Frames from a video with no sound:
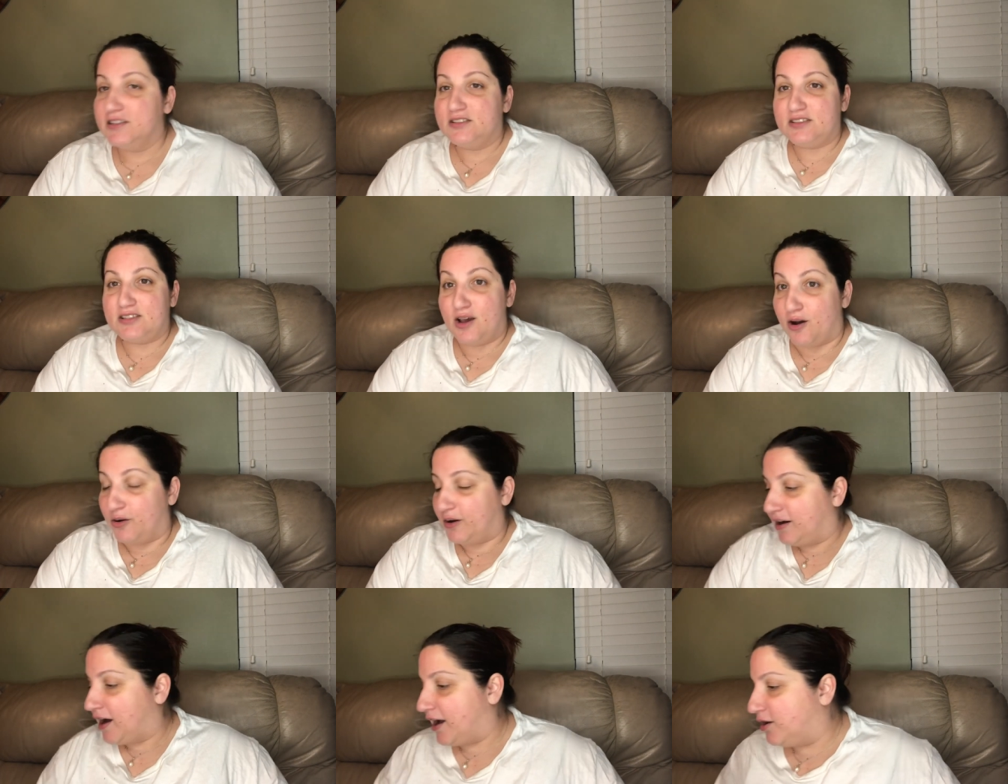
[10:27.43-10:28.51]
So
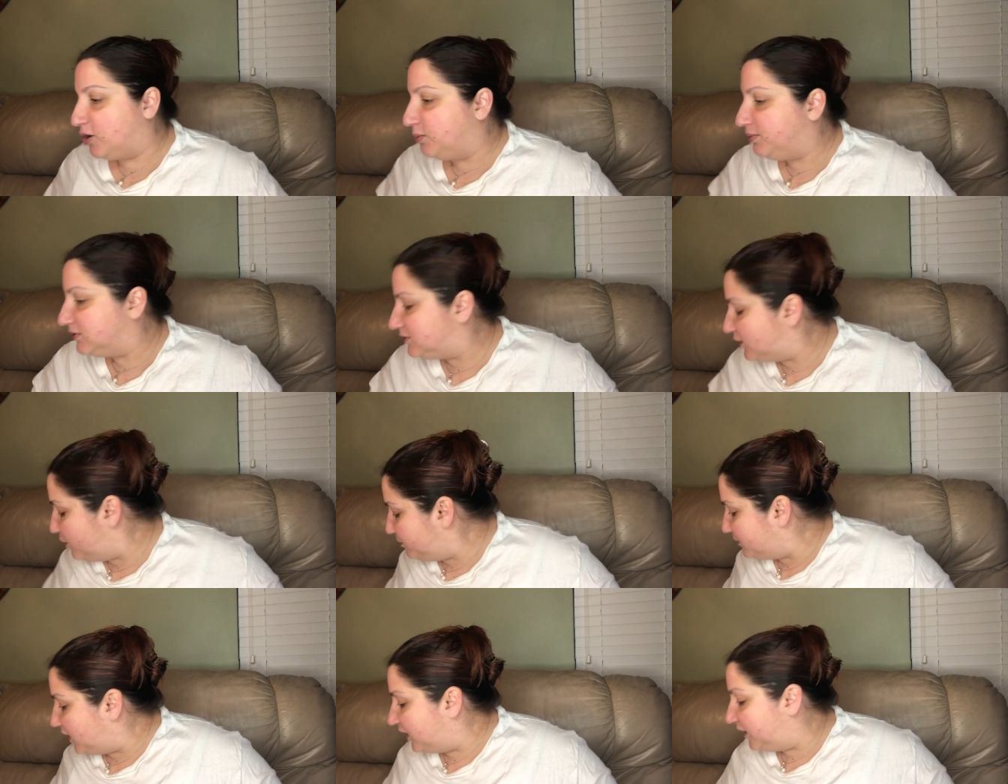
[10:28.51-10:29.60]
I hope you
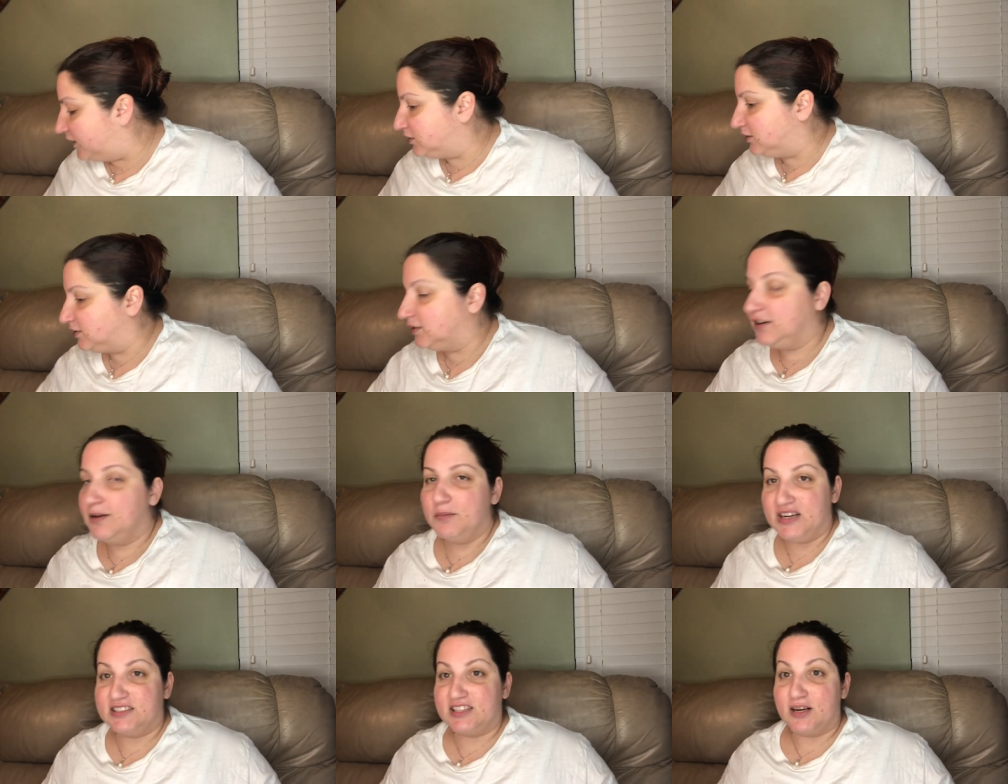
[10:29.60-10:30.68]
don't mind,
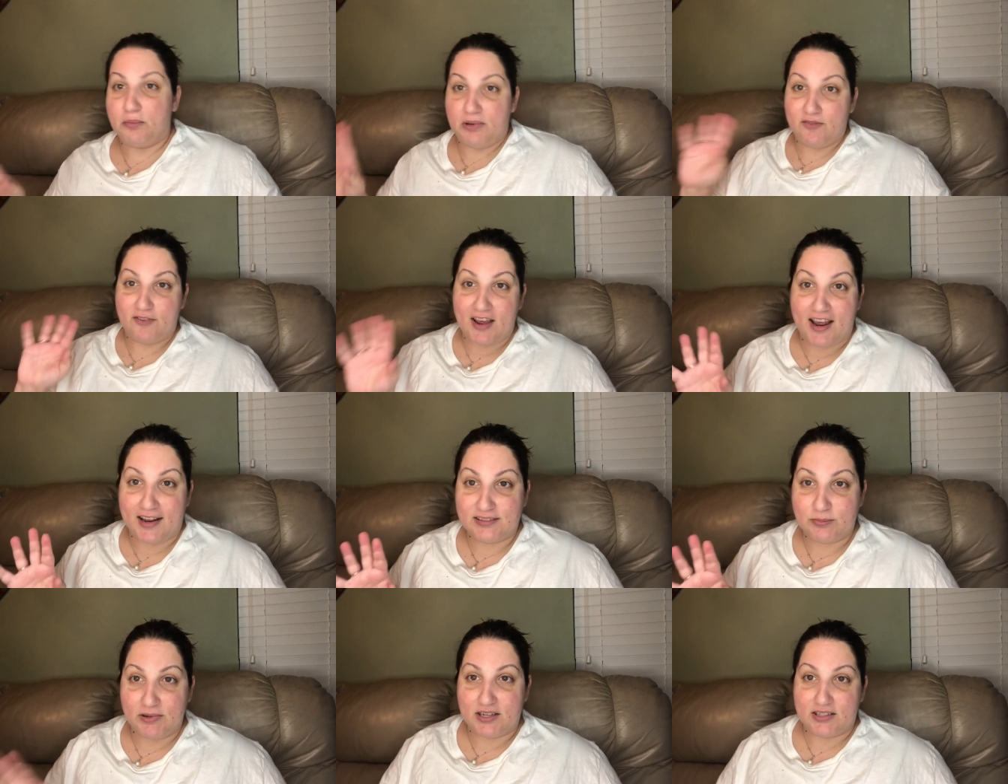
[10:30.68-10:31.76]
but it's gonna be
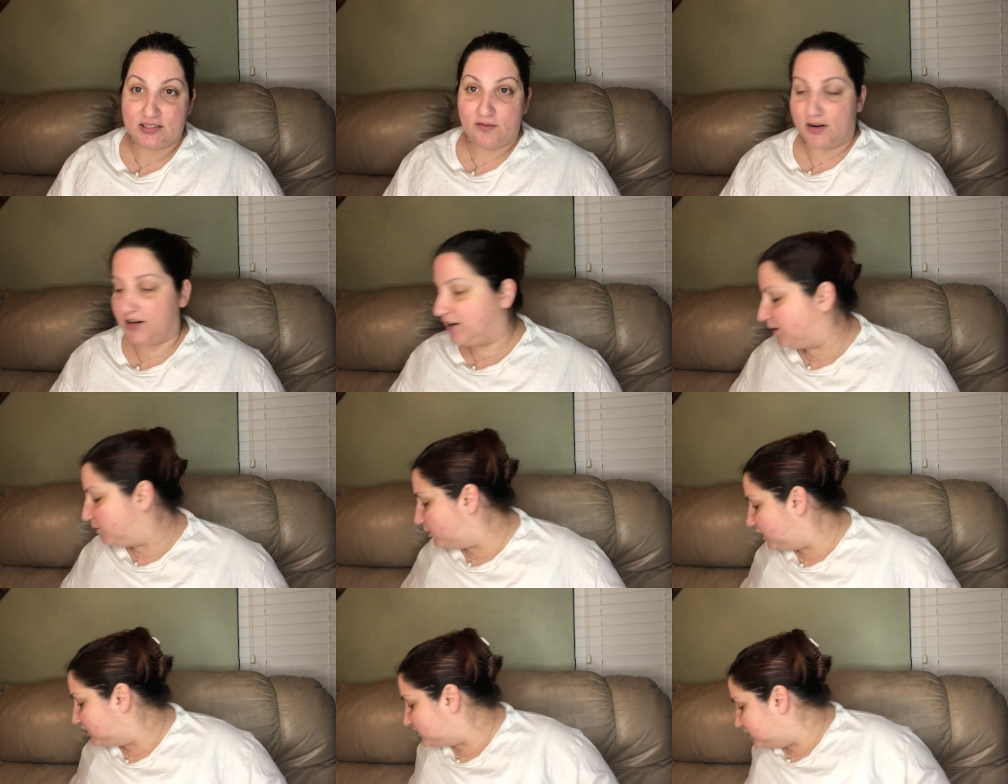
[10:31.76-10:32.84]
fast because I've already
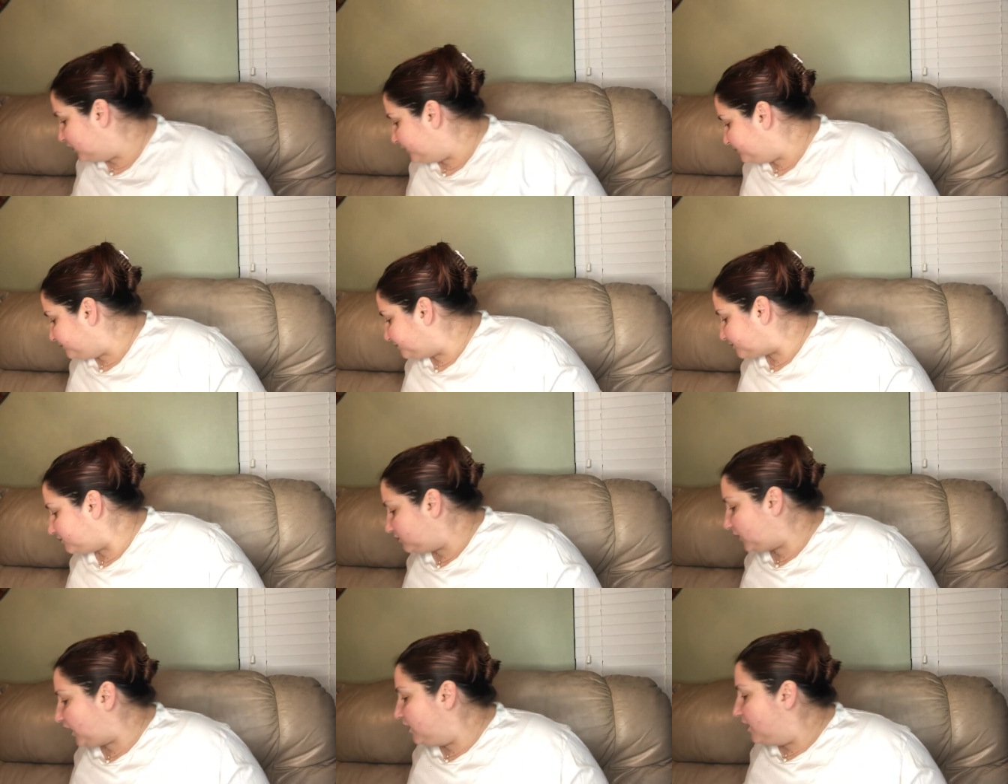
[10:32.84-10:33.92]
unboxed it.
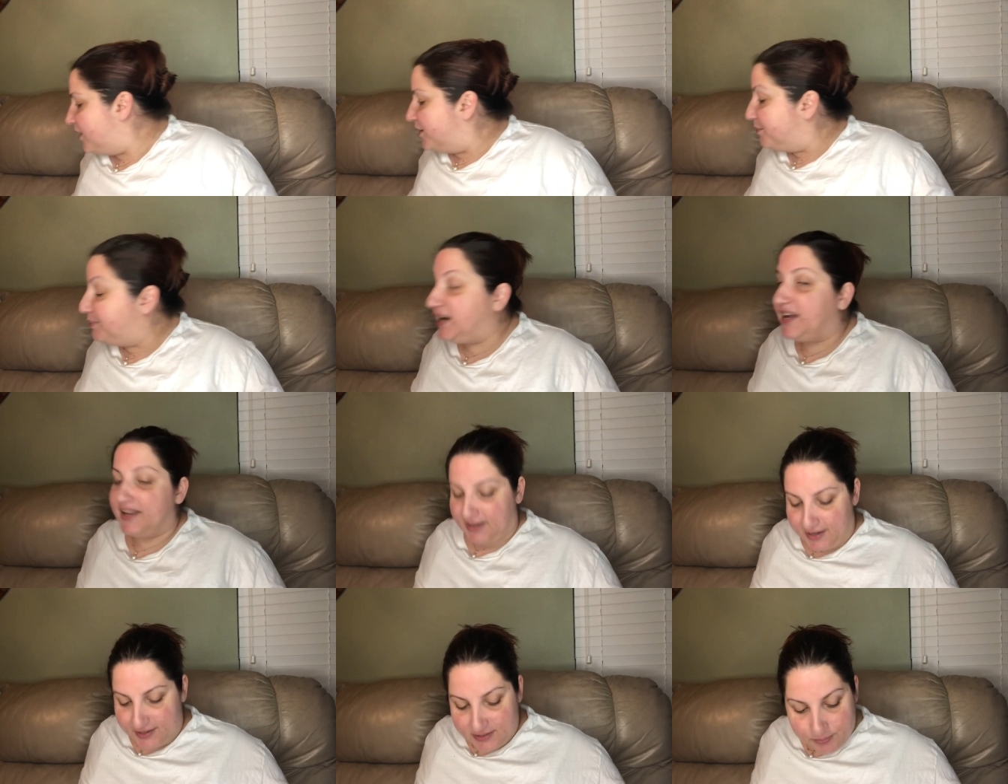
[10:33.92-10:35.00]
But
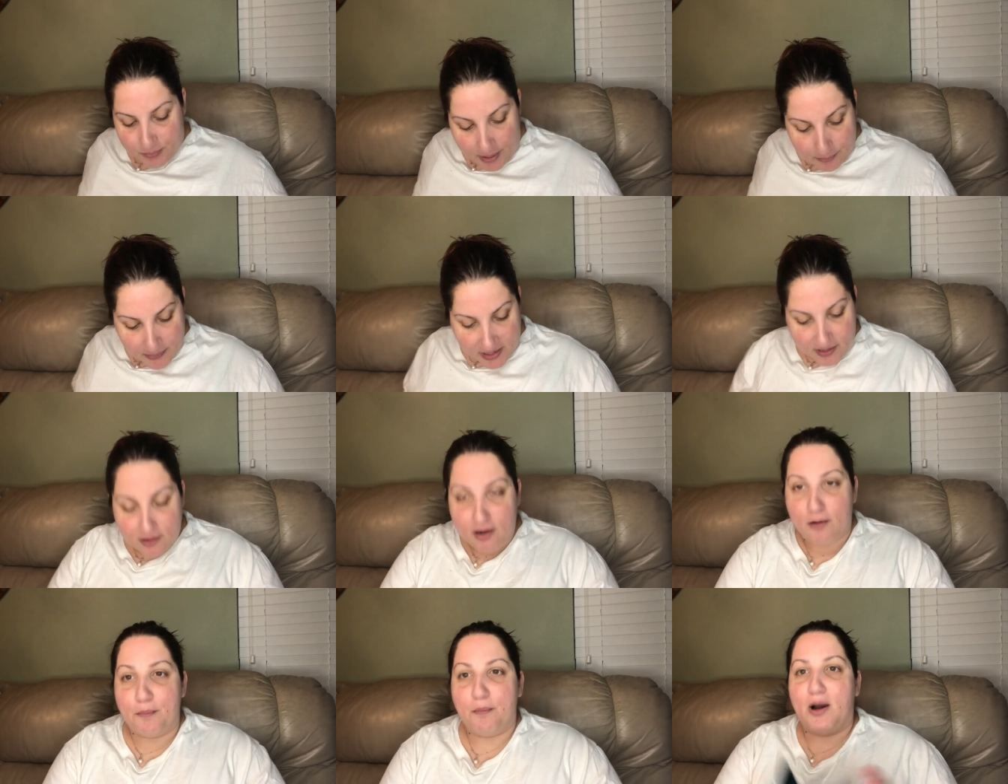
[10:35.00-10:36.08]
it is my Mint
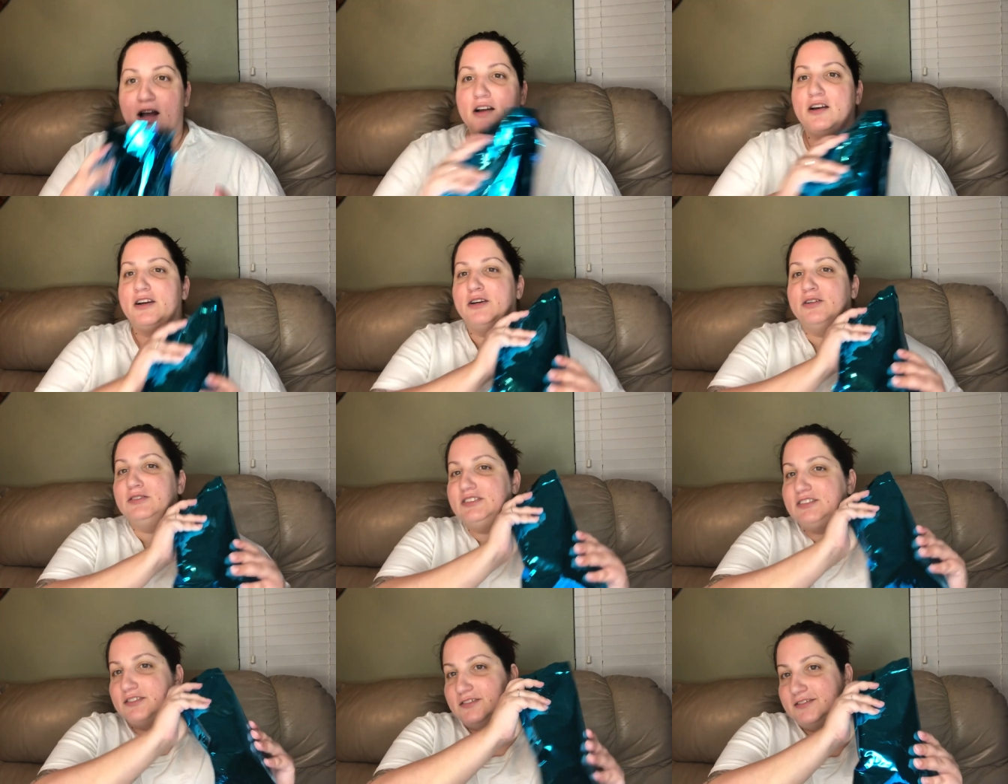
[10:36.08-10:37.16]

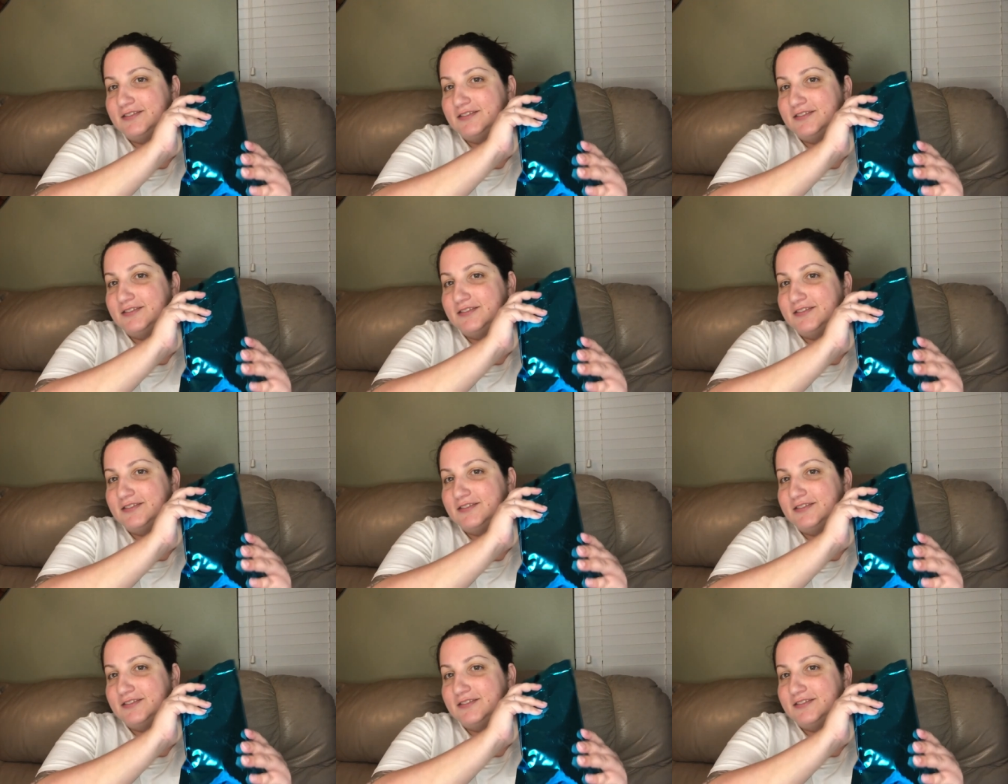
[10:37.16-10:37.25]
Mongoose.